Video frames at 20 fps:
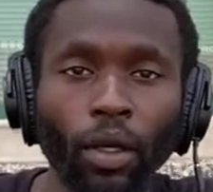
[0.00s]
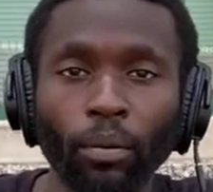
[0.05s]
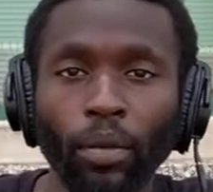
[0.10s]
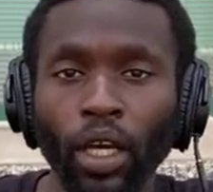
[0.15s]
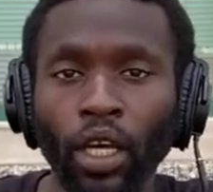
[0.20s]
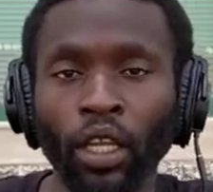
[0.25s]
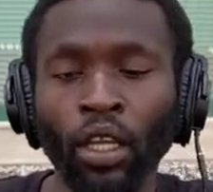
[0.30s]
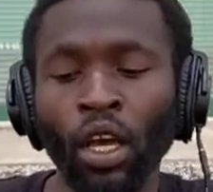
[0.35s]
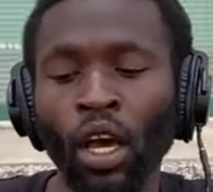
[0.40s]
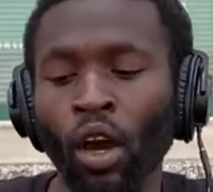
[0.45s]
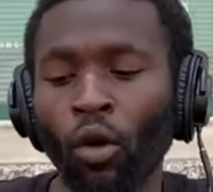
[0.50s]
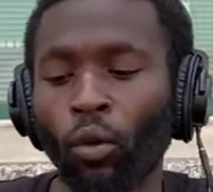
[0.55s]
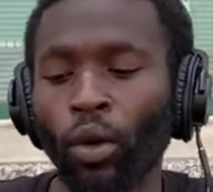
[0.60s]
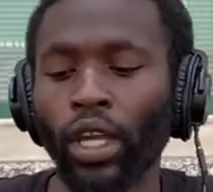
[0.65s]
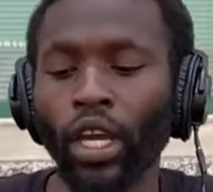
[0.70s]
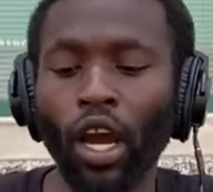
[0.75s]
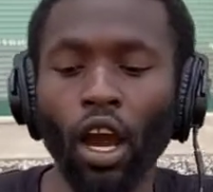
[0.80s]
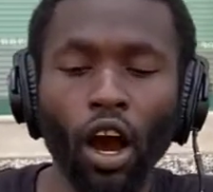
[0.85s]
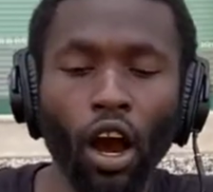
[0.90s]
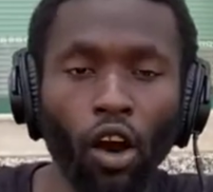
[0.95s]
But
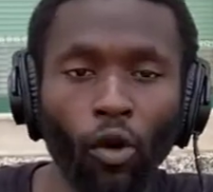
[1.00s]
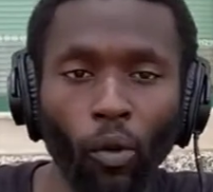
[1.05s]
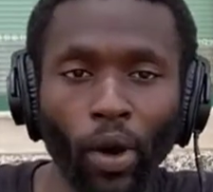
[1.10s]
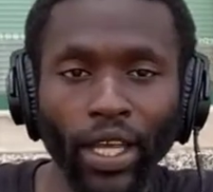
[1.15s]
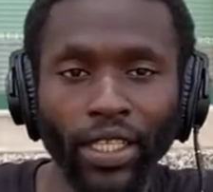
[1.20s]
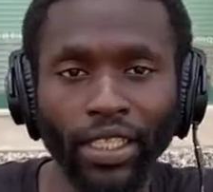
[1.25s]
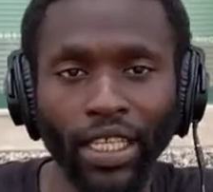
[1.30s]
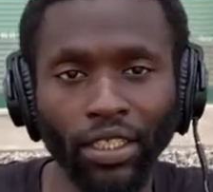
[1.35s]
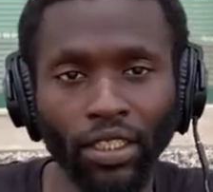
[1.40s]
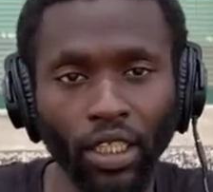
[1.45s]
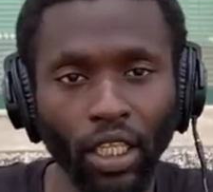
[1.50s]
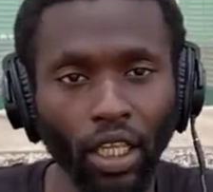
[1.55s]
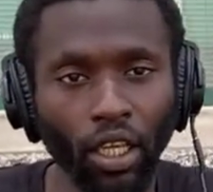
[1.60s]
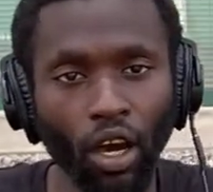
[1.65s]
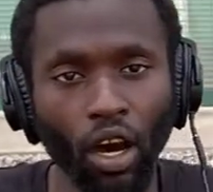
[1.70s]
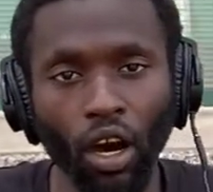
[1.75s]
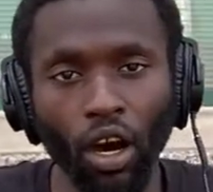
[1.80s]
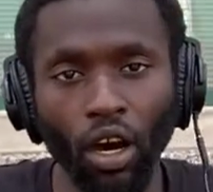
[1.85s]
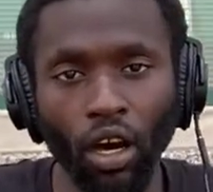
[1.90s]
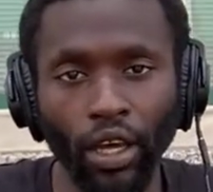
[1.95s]
we are always at City
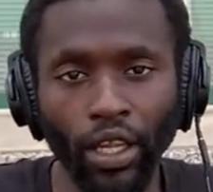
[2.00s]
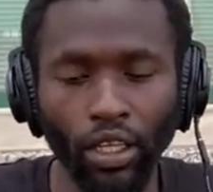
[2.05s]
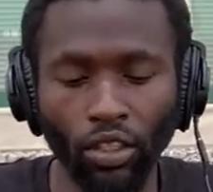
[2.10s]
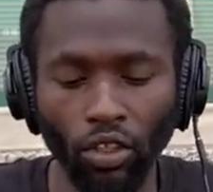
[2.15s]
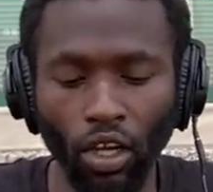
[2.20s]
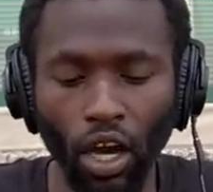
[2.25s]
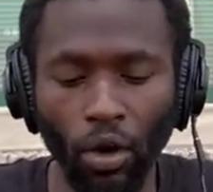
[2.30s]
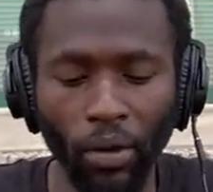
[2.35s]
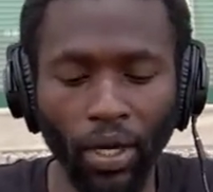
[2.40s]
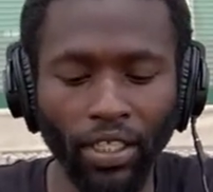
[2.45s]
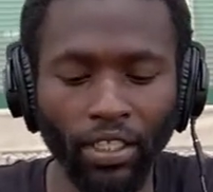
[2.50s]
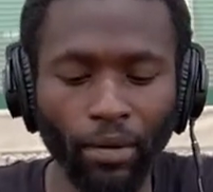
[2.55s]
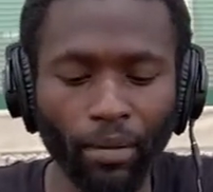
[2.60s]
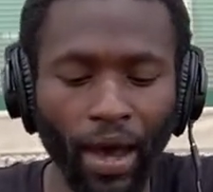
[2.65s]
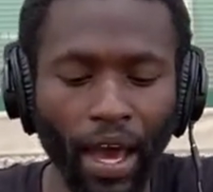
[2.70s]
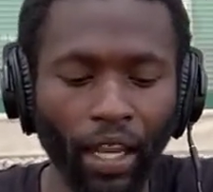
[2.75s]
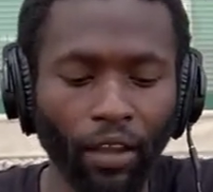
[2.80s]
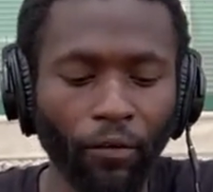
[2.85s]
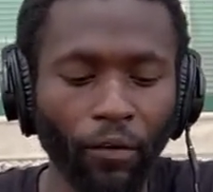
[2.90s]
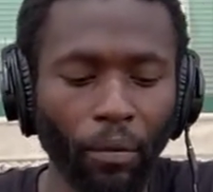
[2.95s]
Hall. It is always
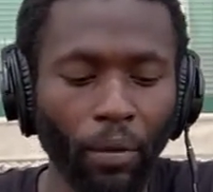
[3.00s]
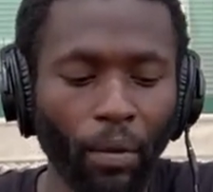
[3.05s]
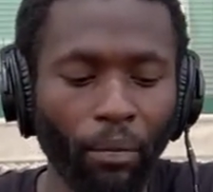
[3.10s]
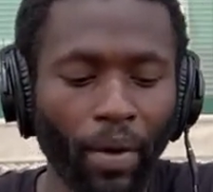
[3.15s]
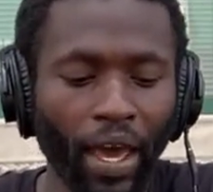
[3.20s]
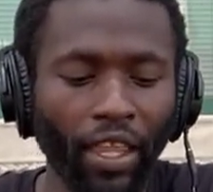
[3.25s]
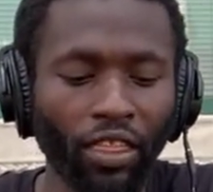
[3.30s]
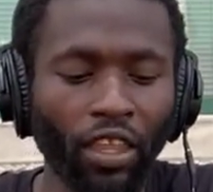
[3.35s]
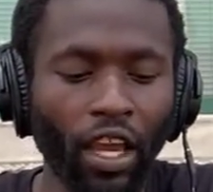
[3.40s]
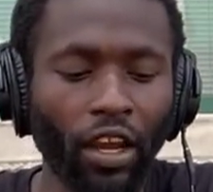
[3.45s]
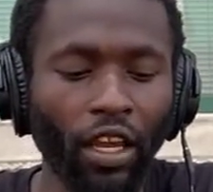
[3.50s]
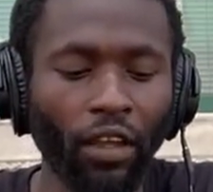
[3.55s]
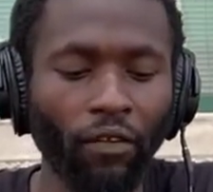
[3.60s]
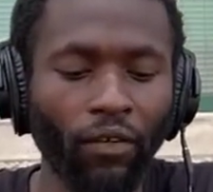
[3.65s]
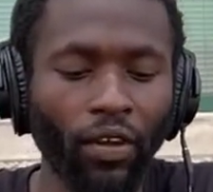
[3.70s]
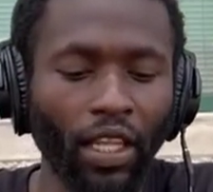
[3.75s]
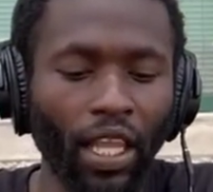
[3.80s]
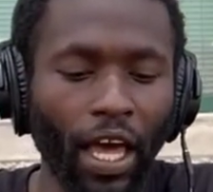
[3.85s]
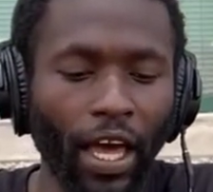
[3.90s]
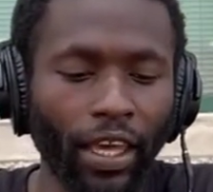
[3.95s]
somebody from the May 30th
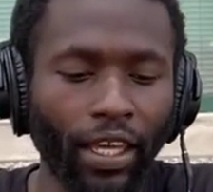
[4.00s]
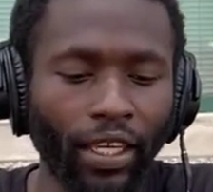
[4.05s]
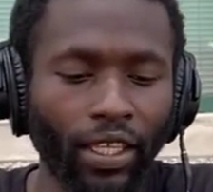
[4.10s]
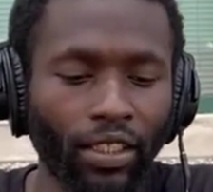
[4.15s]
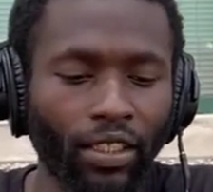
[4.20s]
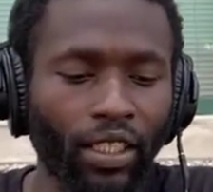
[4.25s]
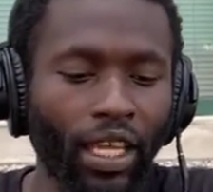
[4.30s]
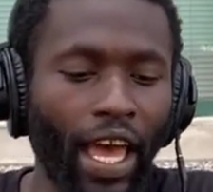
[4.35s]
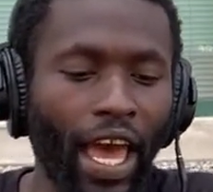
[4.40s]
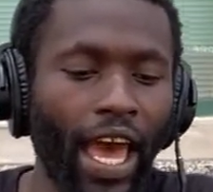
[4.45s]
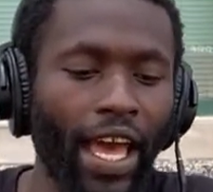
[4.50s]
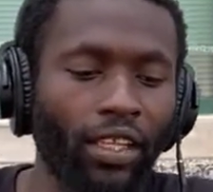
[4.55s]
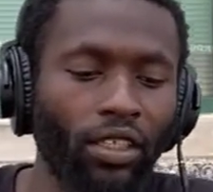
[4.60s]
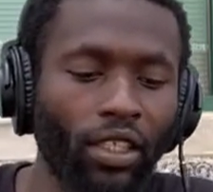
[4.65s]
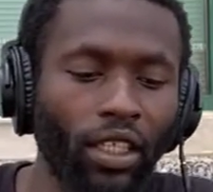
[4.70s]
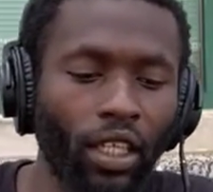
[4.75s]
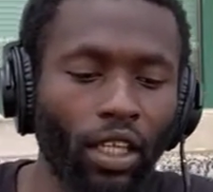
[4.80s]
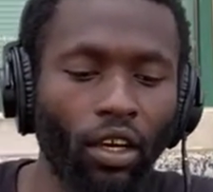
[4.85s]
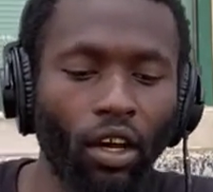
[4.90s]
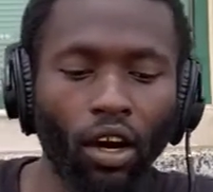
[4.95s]
Alliance at
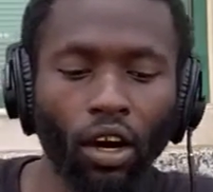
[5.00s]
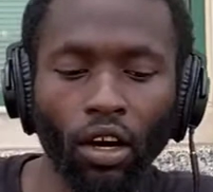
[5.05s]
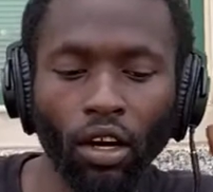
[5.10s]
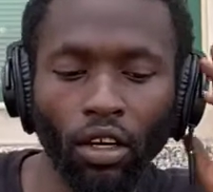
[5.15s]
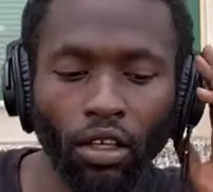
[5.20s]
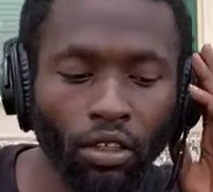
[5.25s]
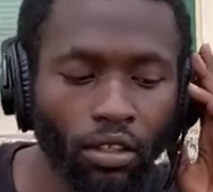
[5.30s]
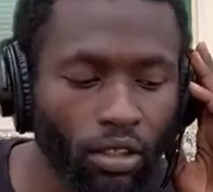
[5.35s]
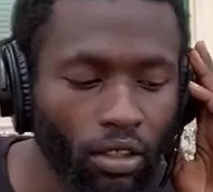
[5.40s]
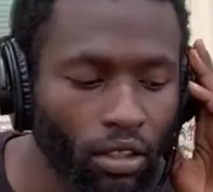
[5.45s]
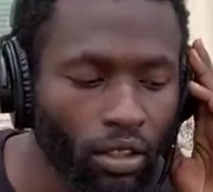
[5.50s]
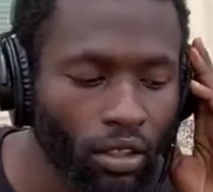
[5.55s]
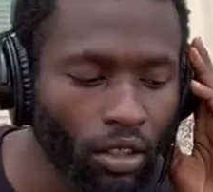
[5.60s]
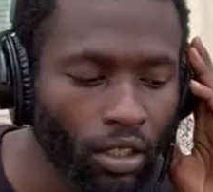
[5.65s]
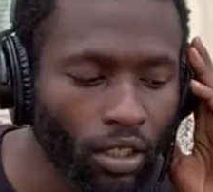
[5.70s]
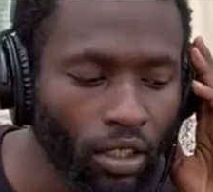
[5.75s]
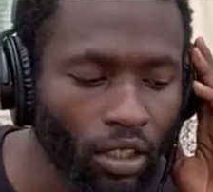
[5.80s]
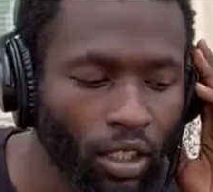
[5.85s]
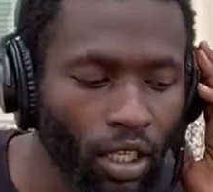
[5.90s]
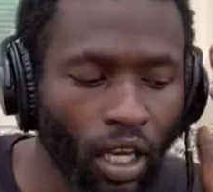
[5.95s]
City Hall
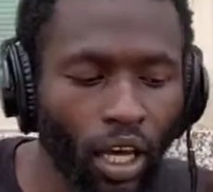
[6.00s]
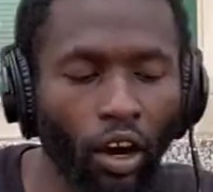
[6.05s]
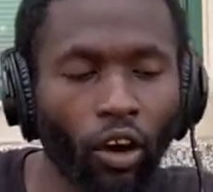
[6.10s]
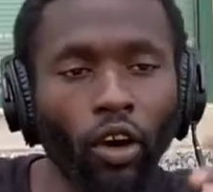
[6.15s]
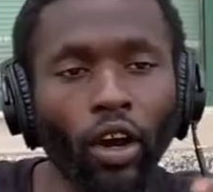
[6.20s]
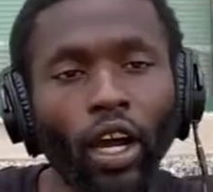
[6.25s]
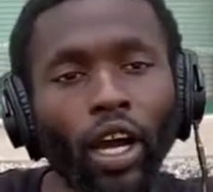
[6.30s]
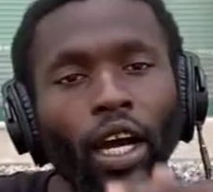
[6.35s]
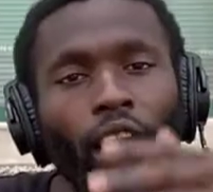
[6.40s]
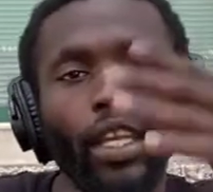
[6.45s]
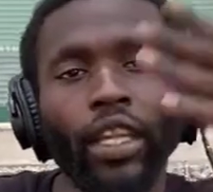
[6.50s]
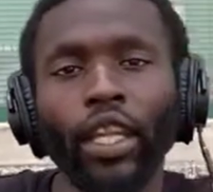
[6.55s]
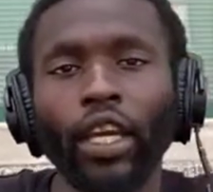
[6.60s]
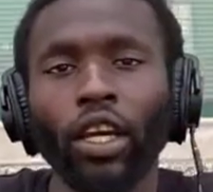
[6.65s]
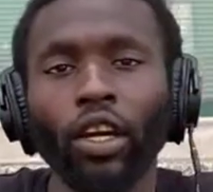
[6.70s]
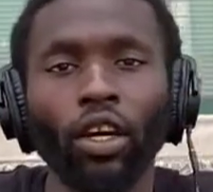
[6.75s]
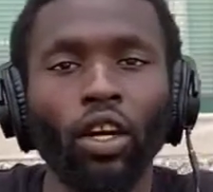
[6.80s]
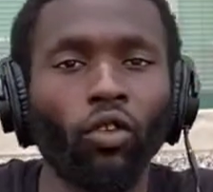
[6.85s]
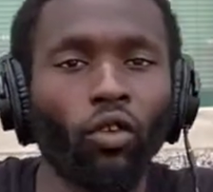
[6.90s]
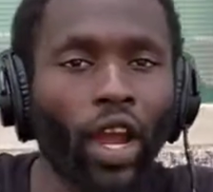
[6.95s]
or
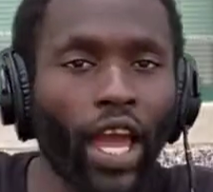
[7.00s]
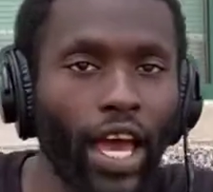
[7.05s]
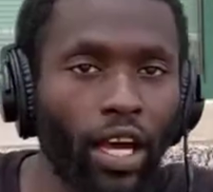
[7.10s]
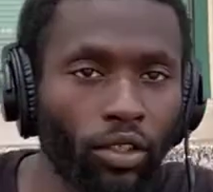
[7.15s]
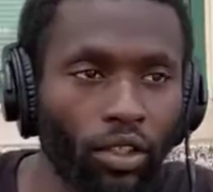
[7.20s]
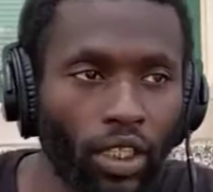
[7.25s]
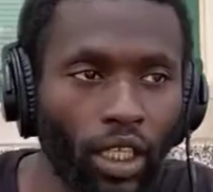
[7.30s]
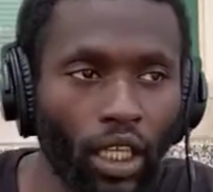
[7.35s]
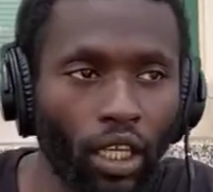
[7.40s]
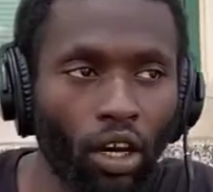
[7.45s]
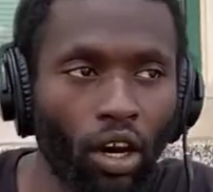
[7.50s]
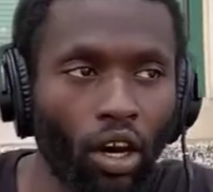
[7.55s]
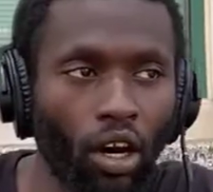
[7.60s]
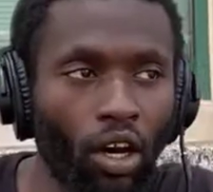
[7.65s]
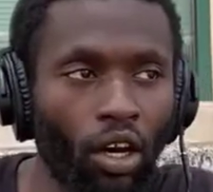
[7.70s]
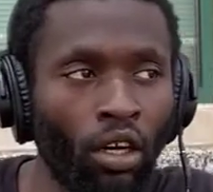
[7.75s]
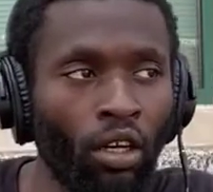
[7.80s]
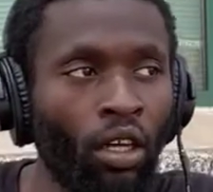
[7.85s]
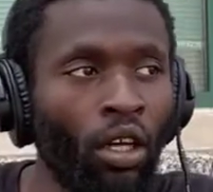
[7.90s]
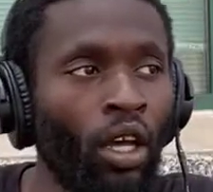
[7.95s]
near or around City
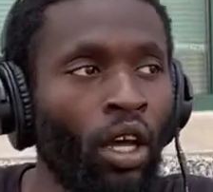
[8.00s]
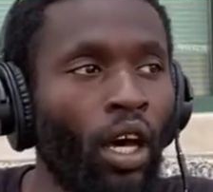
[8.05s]
Hall.